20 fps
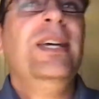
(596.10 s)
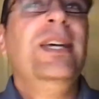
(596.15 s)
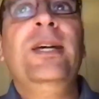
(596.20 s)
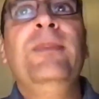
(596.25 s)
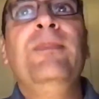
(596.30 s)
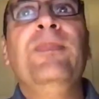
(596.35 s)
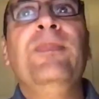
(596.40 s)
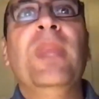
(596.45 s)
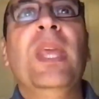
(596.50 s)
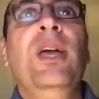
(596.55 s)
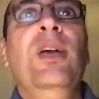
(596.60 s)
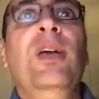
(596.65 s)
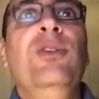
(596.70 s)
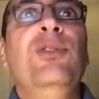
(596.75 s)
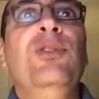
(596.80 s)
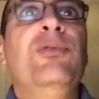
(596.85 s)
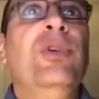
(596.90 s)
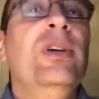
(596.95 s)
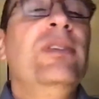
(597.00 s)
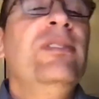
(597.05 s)
Mm-hmm. um,
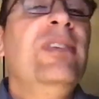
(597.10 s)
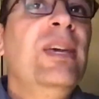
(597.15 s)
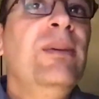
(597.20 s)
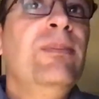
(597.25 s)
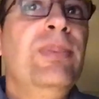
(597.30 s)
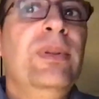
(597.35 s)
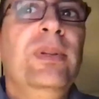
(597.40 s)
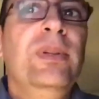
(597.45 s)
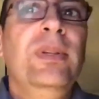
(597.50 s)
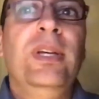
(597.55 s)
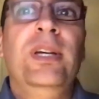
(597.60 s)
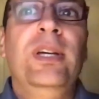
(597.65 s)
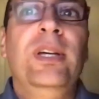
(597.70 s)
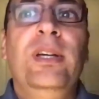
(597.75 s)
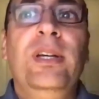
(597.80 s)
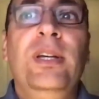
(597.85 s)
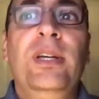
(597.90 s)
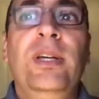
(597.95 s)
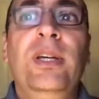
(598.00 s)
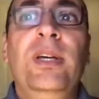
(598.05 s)
so, for example,
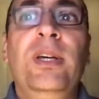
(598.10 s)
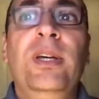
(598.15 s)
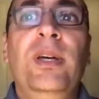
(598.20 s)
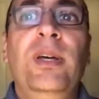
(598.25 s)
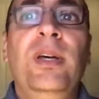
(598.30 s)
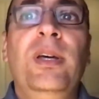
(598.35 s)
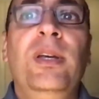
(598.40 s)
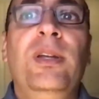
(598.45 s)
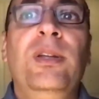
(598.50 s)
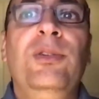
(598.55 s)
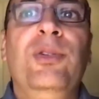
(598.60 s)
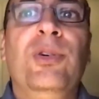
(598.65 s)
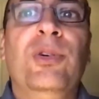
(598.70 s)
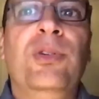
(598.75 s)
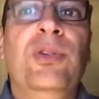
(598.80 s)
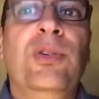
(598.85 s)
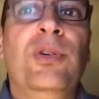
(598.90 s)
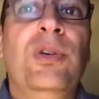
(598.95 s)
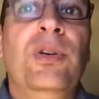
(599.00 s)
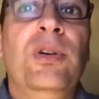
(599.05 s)
uh,
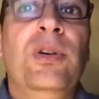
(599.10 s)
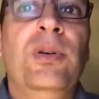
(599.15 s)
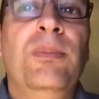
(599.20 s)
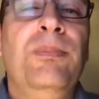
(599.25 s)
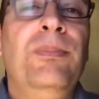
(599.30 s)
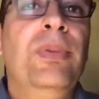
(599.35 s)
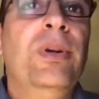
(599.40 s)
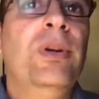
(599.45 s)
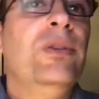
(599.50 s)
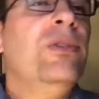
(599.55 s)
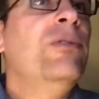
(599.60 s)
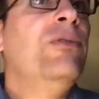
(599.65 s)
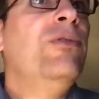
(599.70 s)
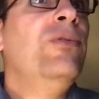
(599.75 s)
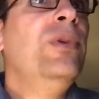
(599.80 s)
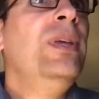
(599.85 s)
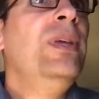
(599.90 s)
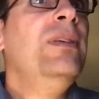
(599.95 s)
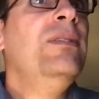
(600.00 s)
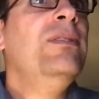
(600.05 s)
Doctor Bert de
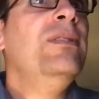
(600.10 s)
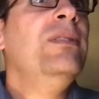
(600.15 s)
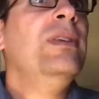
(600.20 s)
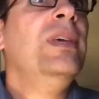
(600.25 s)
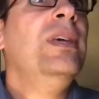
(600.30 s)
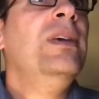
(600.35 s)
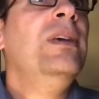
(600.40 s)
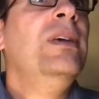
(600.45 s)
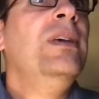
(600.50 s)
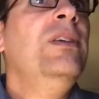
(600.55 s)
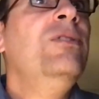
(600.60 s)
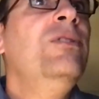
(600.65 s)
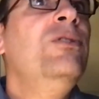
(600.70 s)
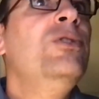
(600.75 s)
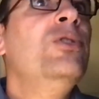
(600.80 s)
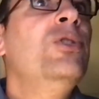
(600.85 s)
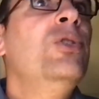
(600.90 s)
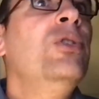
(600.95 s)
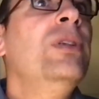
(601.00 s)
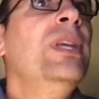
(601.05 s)
Vries uh, is
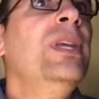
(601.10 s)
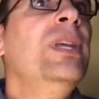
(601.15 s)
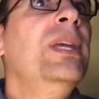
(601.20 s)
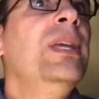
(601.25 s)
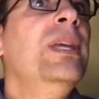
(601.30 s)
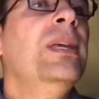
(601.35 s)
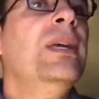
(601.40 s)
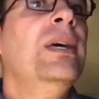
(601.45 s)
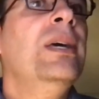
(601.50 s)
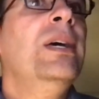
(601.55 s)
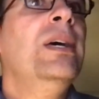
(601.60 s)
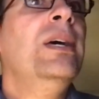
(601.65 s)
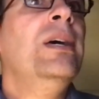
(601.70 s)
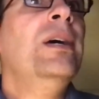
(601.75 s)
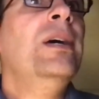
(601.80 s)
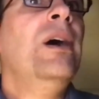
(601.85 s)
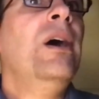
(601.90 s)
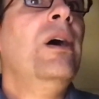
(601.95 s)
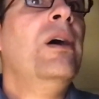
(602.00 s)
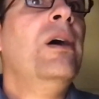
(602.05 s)
joining
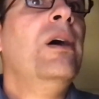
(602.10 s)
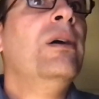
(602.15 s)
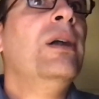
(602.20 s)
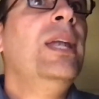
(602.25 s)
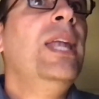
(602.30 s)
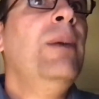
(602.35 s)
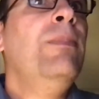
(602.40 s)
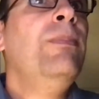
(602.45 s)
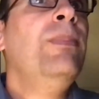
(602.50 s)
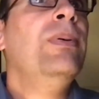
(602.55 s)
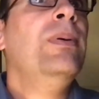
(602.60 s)
uh, our lab